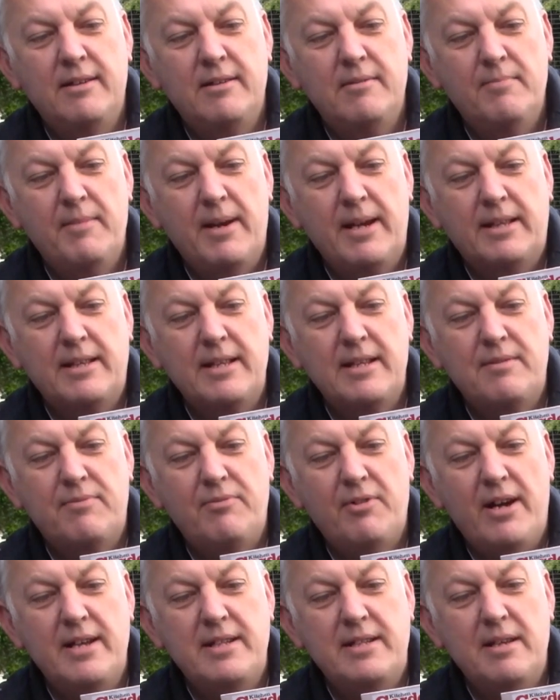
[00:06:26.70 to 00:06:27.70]
make this
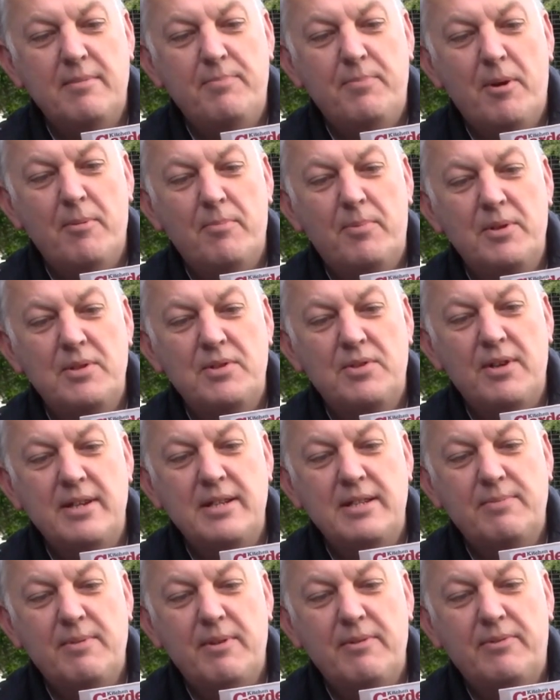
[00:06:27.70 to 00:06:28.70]
variety a popular
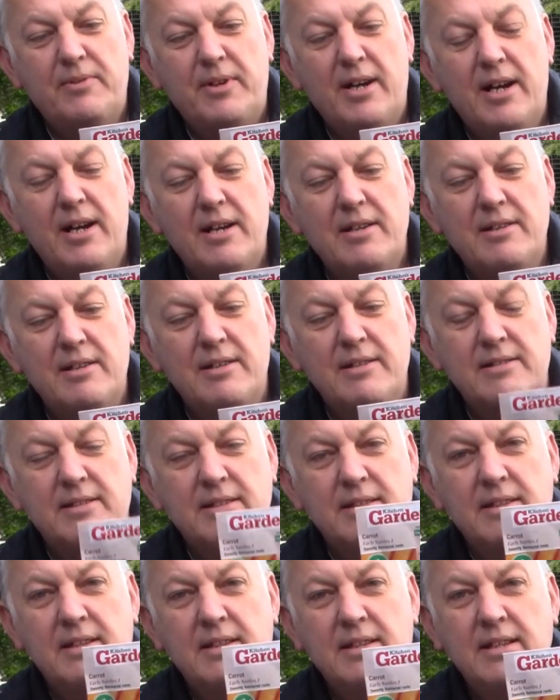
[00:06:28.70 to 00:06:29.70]
choice with gardeners.
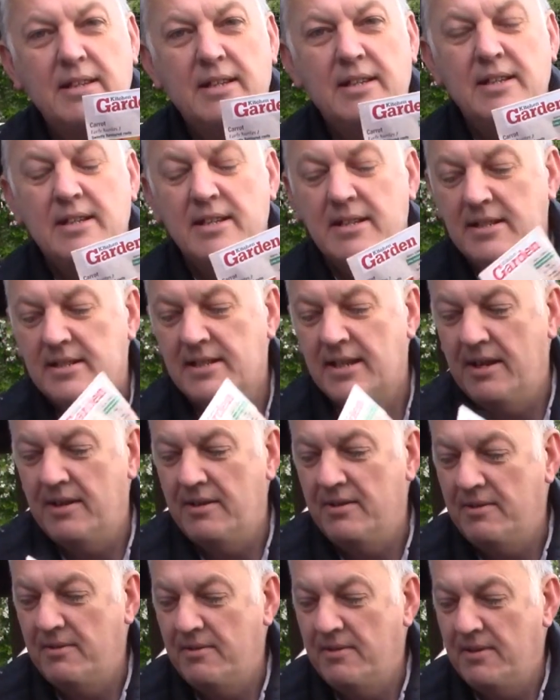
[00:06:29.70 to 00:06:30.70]
So
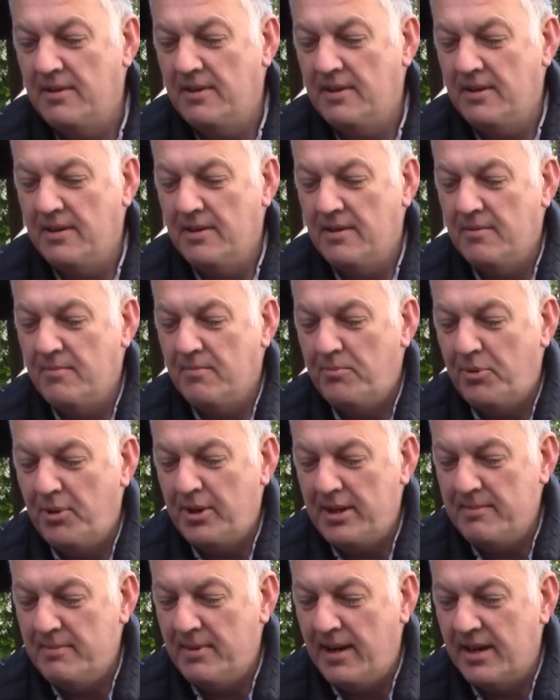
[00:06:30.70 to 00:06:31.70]

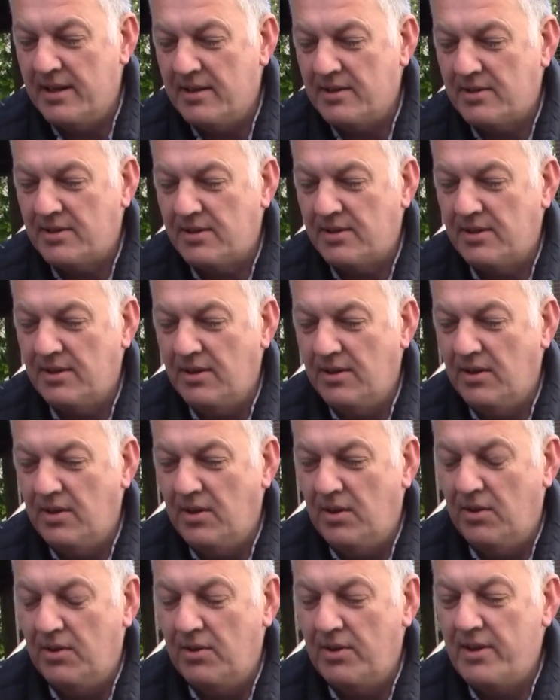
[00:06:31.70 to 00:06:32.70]
pretty much
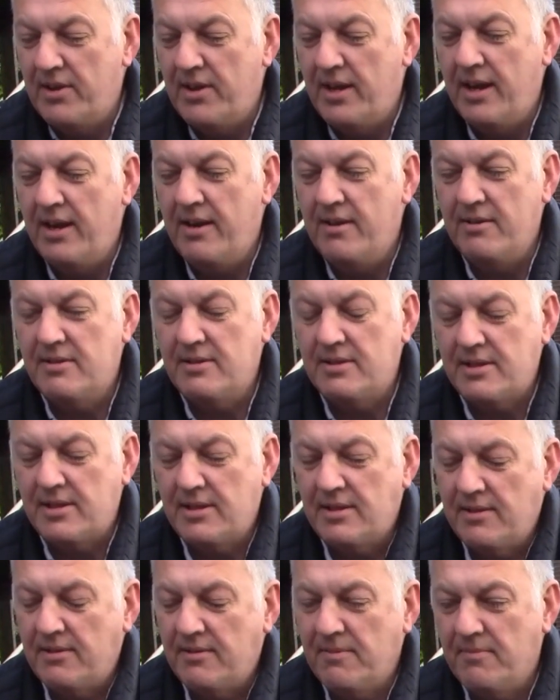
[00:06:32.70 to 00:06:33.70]
all of those
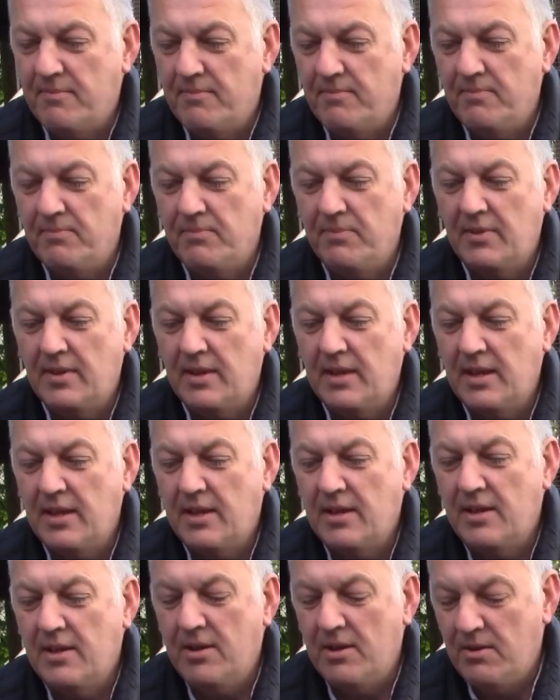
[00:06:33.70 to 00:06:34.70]

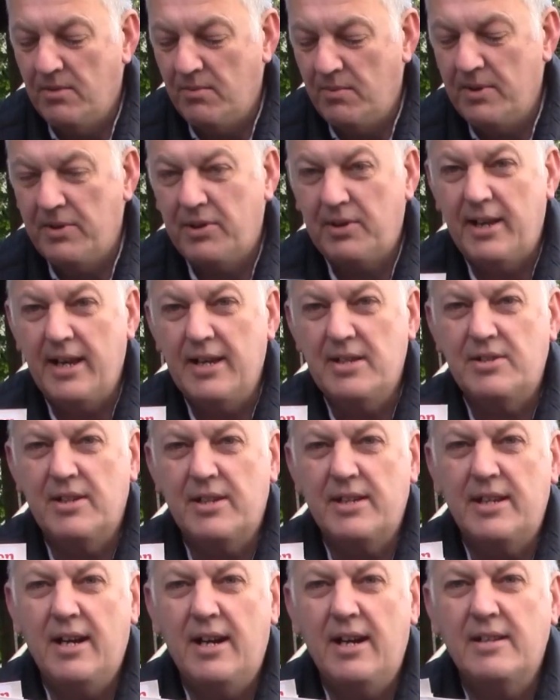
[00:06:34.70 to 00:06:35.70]
with kitchen
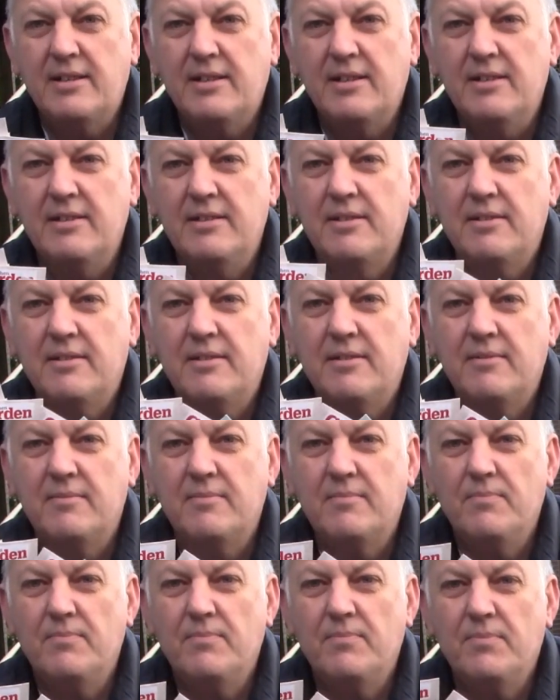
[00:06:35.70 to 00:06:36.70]
garden
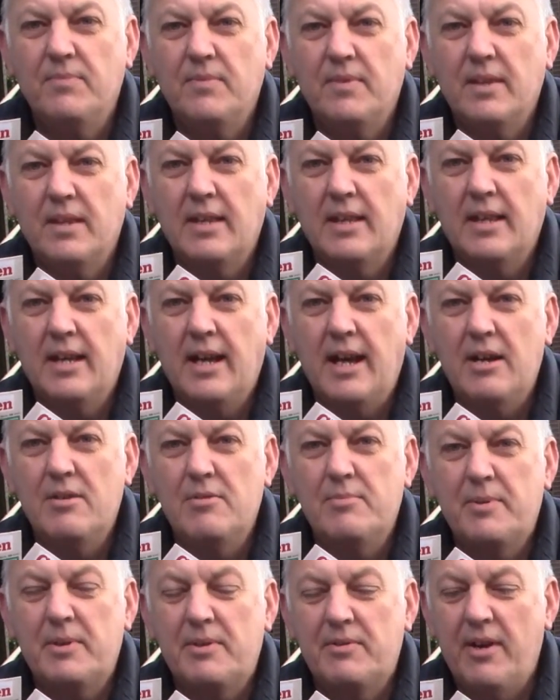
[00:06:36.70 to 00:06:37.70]
I will
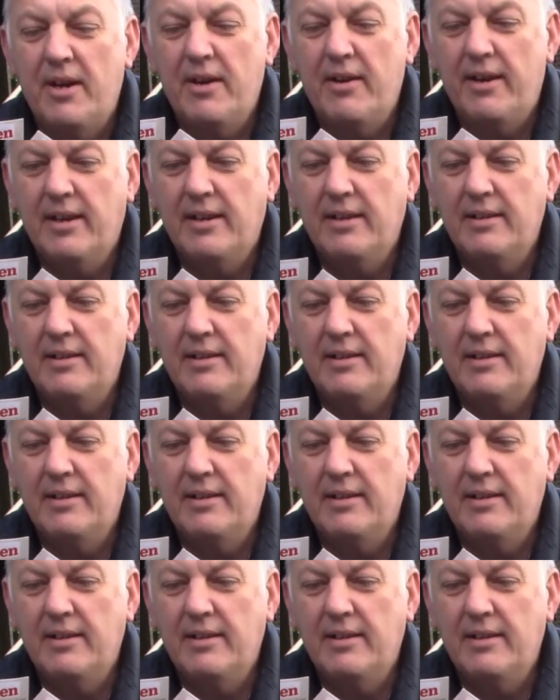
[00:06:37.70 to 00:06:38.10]
be growing,